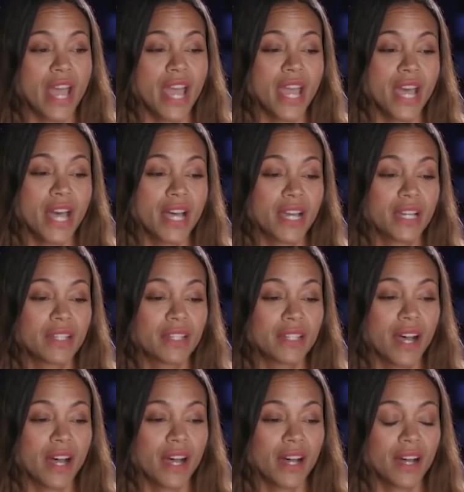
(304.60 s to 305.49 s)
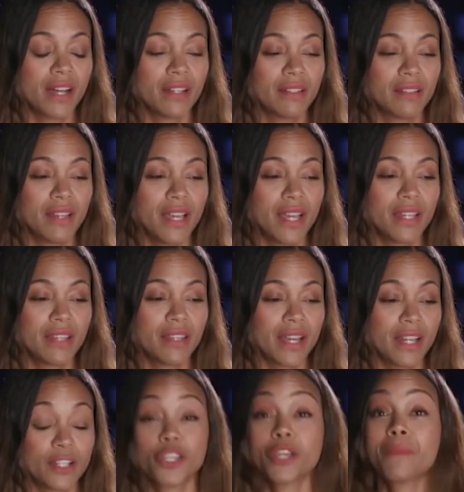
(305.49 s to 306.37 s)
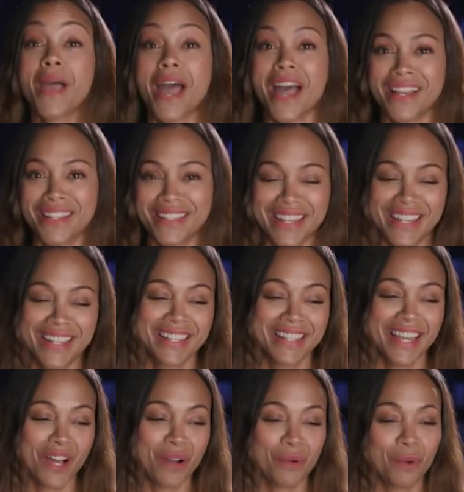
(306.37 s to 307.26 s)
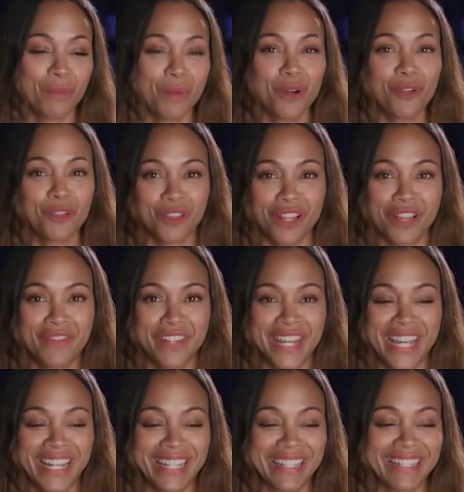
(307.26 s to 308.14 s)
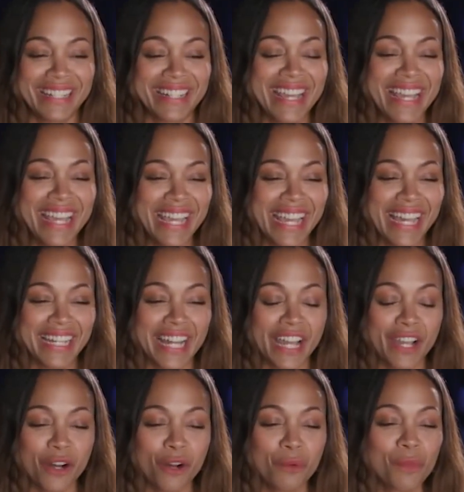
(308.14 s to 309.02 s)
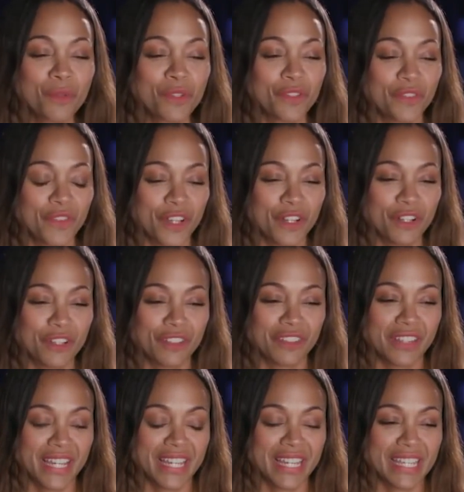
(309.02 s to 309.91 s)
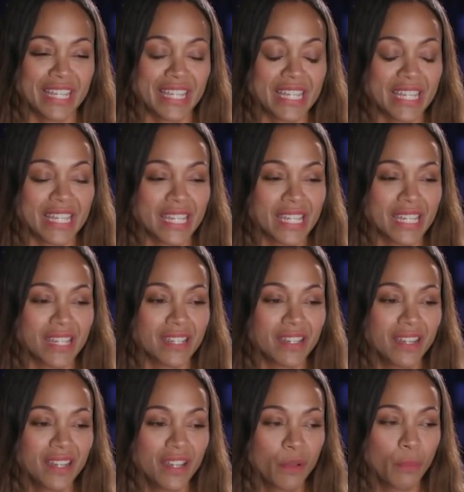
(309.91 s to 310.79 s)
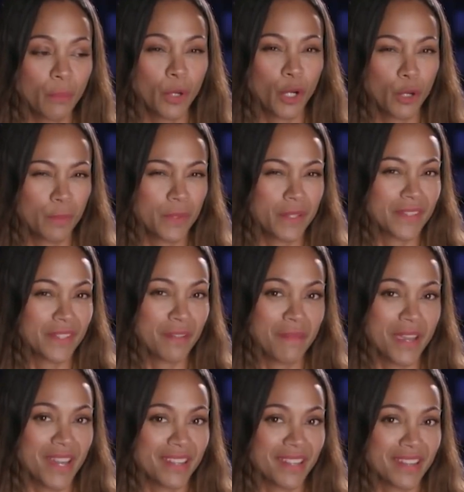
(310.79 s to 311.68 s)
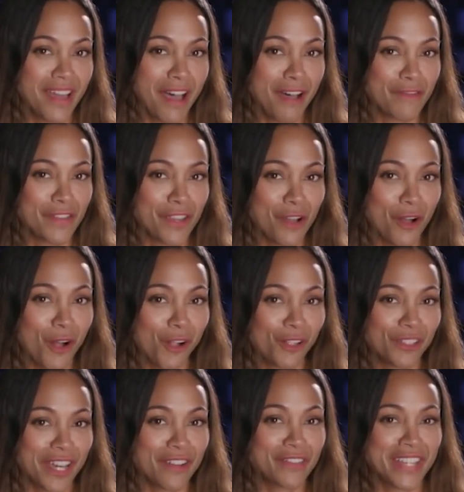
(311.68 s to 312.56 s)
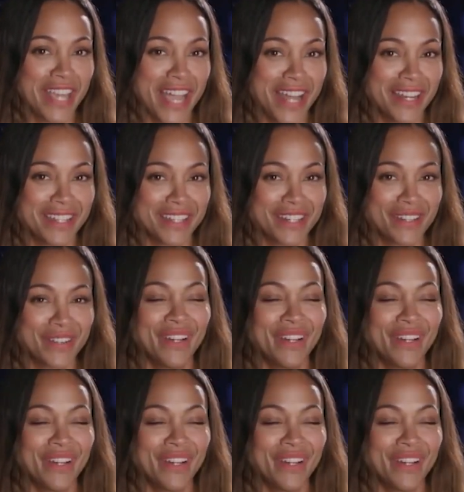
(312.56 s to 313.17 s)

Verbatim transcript: and uh, and that Jim has is that we're both left-handed, and I almost feel like he purposely made the Na'vi all left-handed